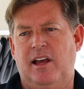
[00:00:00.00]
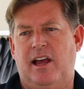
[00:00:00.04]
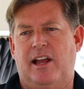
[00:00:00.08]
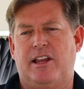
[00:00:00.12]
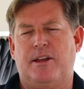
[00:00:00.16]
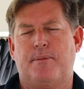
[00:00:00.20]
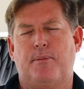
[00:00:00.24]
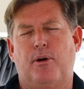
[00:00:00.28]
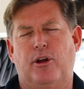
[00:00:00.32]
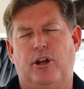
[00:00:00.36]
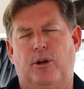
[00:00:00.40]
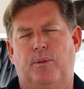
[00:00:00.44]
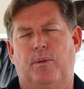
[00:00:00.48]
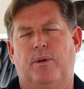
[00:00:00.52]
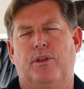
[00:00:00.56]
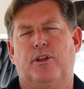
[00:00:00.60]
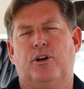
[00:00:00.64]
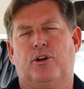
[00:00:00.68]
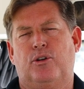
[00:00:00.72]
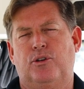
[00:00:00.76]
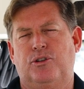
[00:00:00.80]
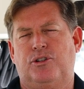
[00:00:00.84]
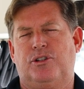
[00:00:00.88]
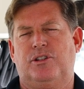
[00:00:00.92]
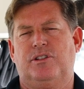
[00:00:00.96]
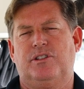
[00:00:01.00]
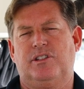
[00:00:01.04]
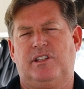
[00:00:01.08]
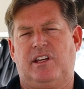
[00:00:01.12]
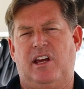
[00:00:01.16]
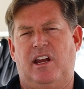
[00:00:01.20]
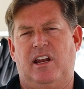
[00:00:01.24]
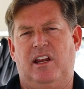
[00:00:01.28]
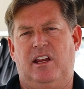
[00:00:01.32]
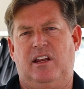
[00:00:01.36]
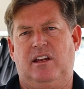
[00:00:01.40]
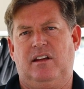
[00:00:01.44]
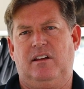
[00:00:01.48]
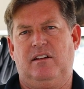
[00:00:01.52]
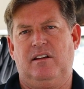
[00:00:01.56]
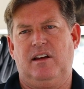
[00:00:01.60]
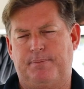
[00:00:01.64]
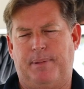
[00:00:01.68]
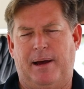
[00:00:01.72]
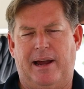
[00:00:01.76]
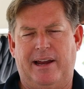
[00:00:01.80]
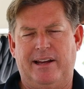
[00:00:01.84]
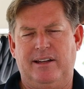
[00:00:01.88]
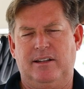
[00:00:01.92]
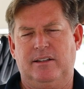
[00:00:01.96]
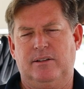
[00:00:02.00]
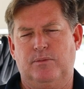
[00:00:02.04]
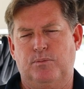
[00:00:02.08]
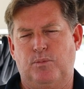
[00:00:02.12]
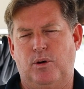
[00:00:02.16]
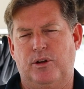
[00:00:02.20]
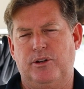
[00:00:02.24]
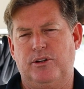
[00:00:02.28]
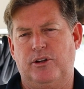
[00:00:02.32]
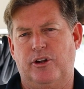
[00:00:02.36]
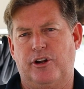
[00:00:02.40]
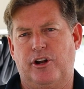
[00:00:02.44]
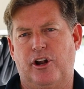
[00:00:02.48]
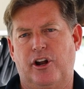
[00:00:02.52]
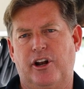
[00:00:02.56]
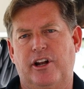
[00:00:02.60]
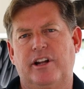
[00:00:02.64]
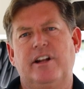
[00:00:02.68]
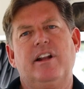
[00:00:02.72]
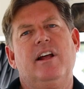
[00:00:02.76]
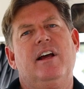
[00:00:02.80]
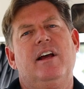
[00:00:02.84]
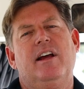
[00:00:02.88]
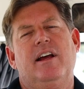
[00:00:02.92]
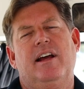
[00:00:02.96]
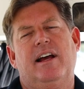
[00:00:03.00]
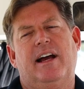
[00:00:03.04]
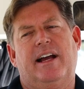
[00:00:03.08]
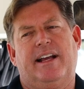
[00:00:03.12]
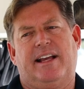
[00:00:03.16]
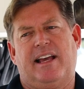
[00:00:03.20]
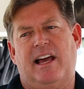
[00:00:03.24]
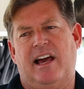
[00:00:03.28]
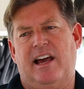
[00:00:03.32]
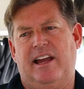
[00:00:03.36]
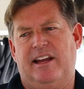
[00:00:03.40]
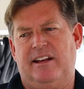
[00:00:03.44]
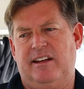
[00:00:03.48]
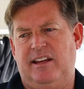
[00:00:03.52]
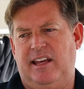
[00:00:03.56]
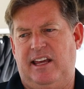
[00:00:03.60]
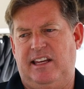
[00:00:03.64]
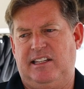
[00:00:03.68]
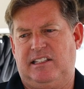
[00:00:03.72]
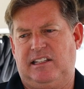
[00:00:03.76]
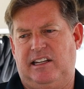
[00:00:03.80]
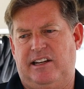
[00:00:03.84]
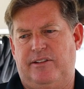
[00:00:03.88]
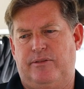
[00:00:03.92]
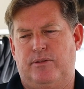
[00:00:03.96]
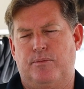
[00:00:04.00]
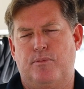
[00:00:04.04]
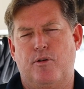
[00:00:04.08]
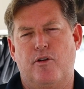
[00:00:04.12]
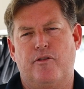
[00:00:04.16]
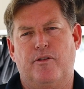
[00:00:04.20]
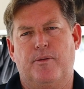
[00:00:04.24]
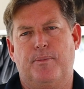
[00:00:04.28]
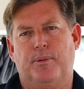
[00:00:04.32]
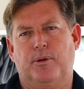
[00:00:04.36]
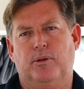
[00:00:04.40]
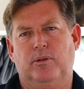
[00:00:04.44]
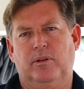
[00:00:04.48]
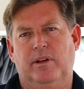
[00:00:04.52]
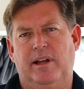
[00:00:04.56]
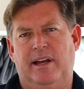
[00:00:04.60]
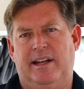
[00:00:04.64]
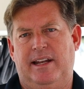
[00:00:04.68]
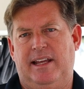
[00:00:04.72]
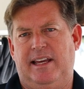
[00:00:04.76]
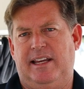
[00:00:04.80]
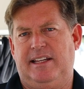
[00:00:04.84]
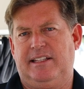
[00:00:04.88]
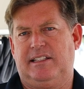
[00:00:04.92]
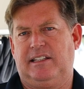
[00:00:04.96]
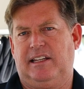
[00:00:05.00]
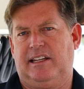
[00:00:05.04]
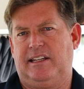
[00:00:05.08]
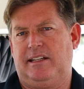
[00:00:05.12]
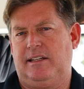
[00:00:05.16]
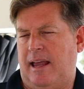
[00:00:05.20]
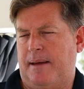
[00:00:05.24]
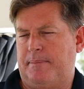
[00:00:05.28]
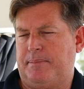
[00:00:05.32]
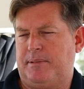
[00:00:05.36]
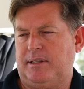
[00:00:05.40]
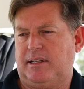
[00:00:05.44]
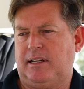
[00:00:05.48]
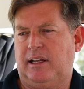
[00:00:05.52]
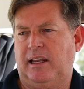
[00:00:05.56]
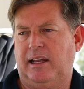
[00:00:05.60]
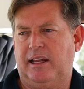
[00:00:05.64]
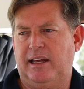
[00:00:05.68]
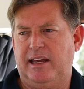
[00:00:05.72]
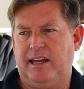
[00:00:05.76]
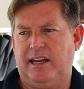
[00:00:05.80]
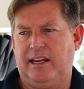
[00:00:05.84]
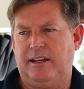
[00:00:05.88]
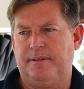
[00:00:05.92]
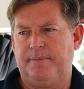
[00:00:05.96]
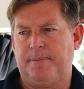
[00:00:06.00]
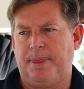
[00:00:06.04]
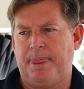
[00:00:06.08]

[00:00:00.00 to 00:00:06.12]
and you might not want the cushions getting bait and whatnot on it, again, easily removable and easily kept clean.